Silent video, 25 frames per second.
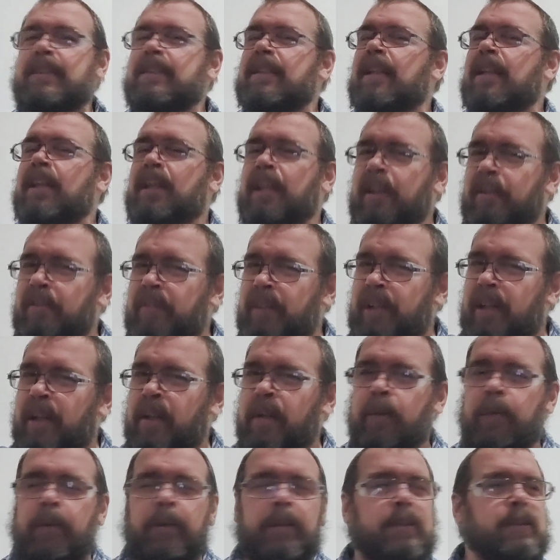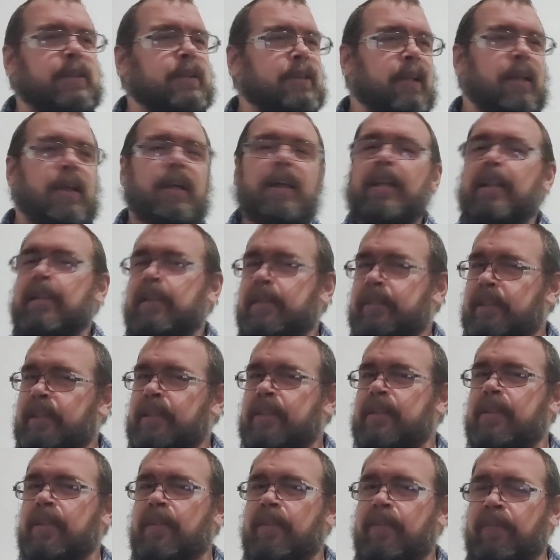1100s
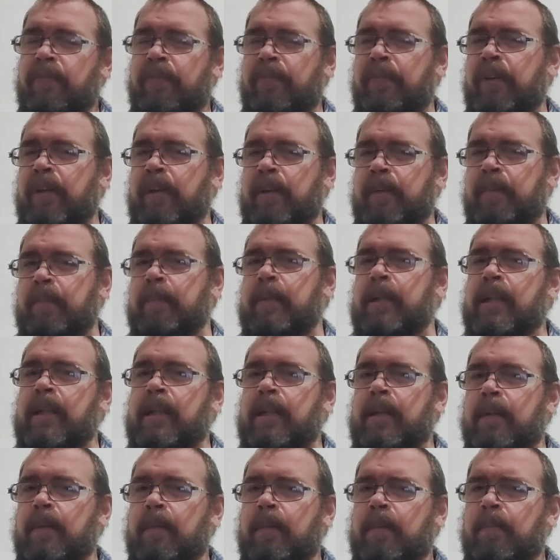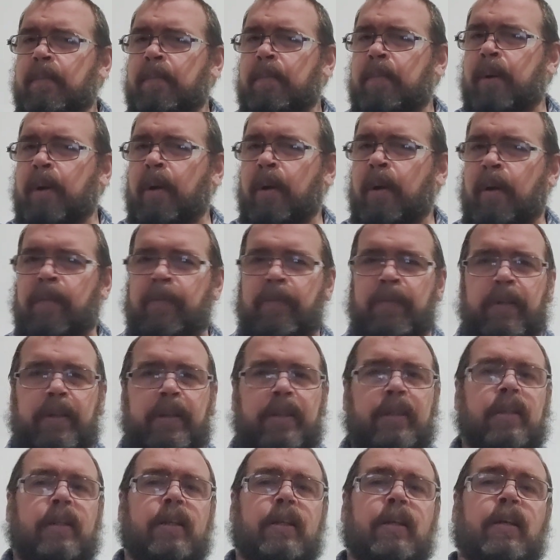just fit me
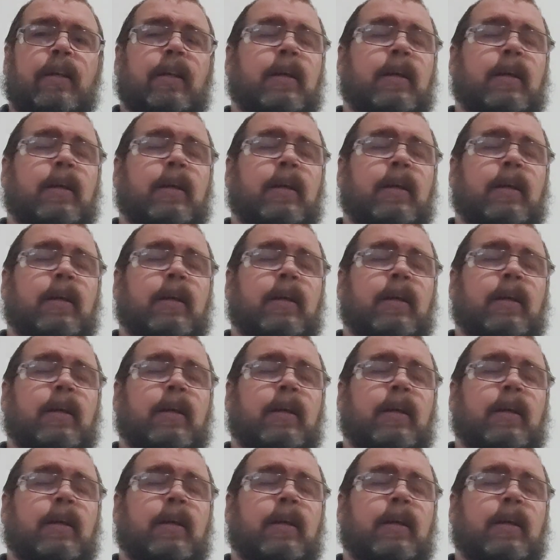perfect.